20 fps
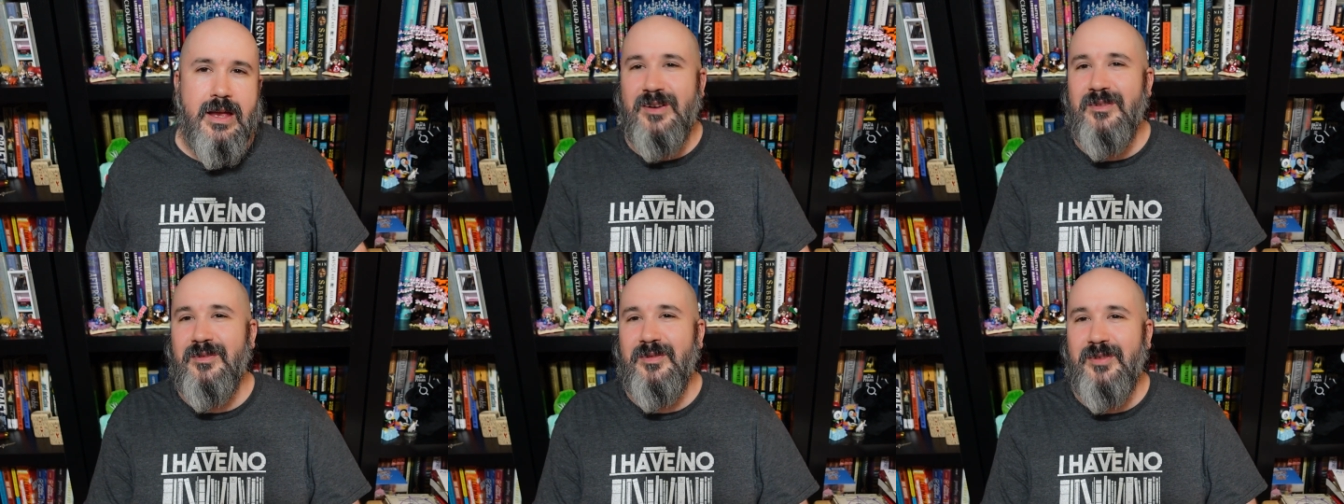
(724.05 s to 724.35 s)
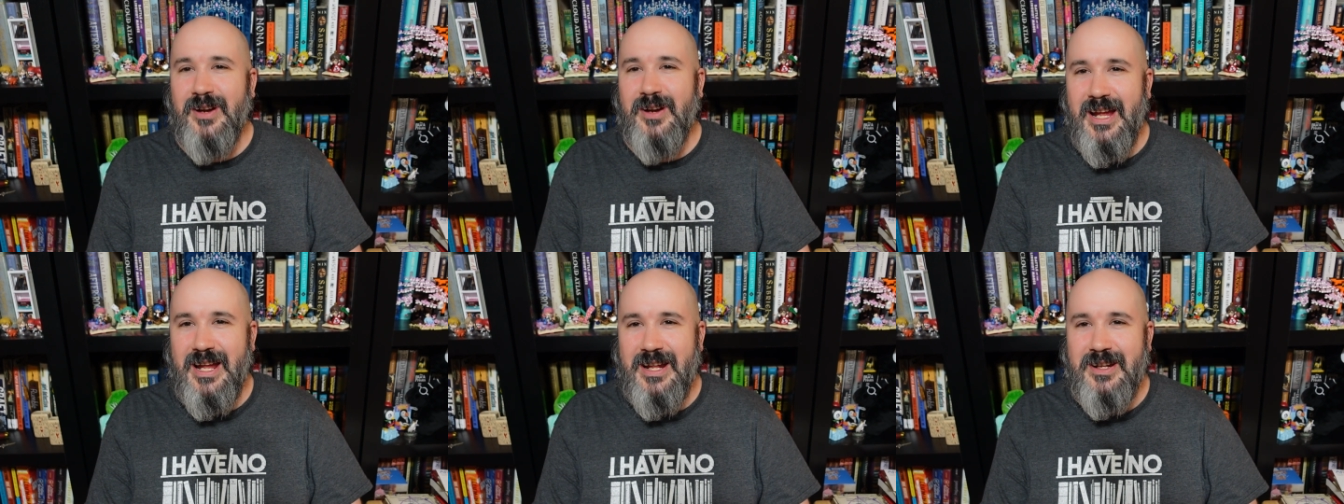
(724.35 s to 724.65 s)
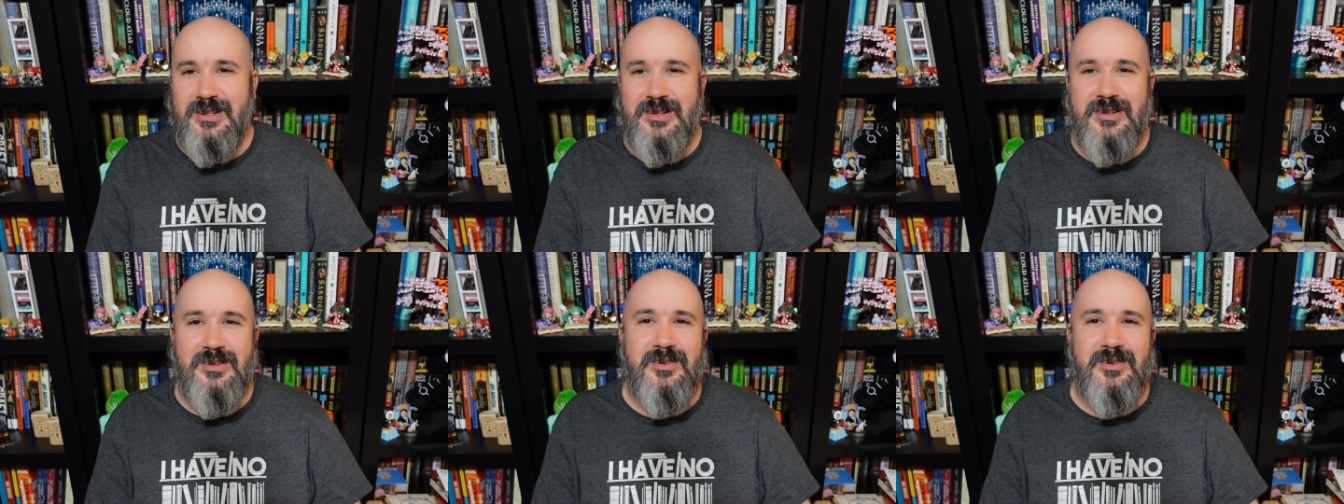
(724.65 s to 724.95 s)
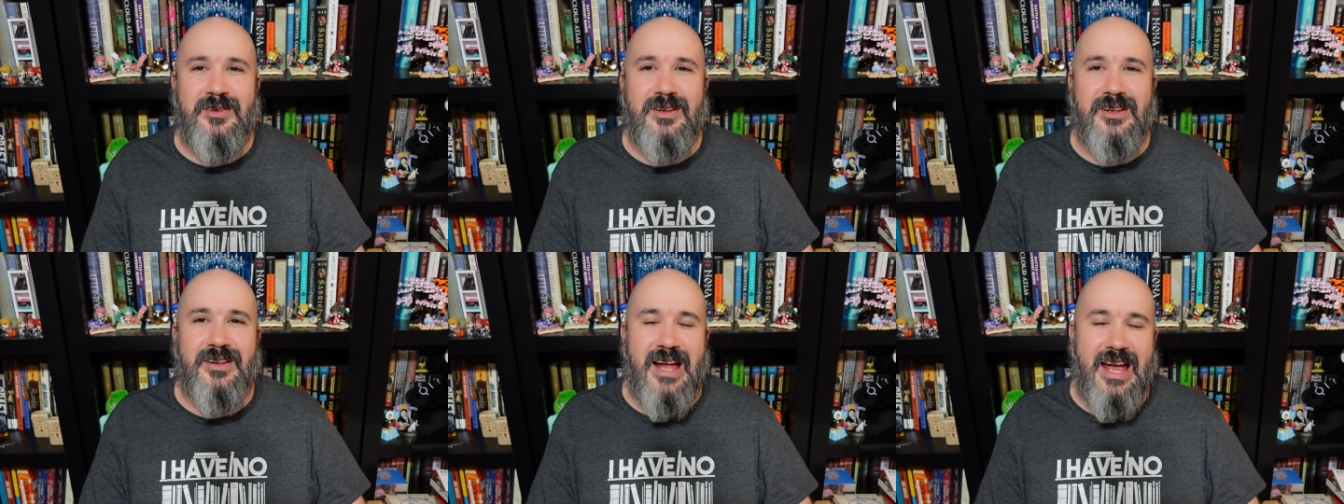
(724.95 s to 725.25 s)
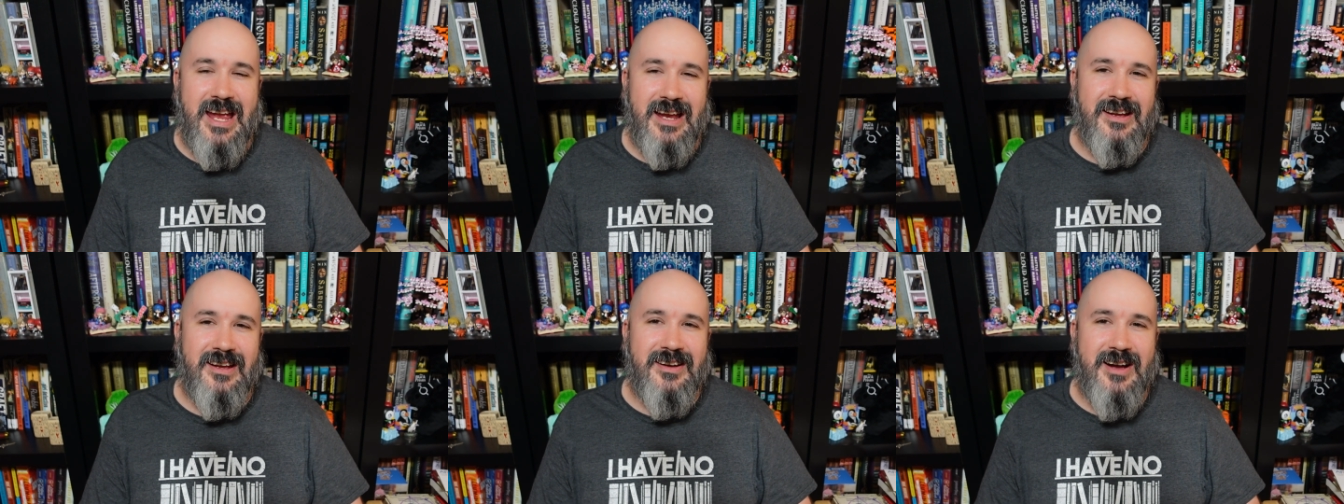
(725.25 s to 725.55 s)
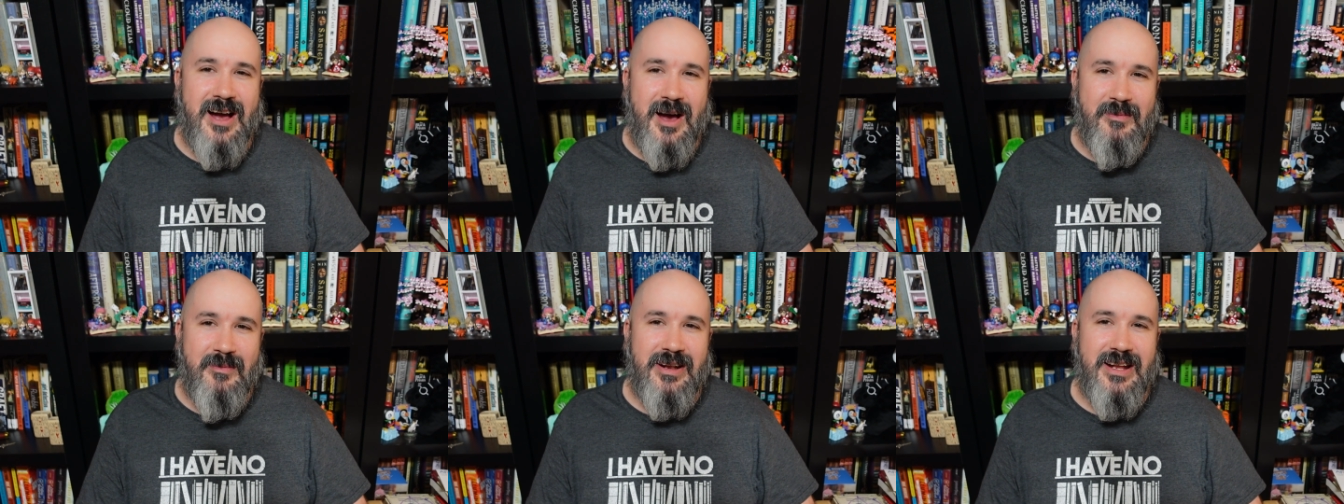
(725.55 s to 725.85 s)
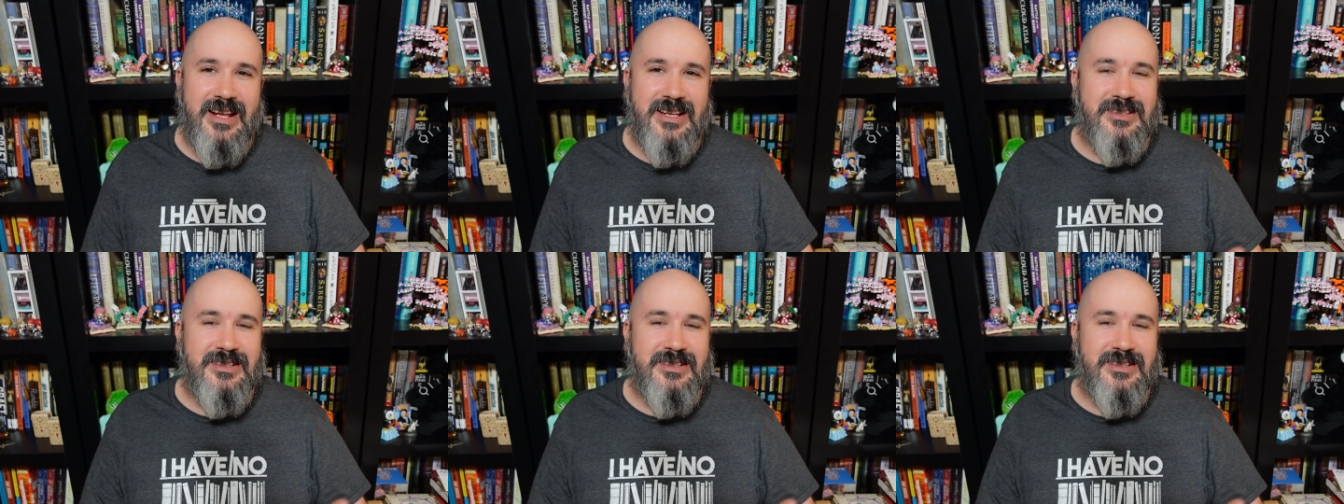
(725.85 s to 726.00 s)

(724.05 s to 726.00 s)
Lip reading: Don't forget to like, comment,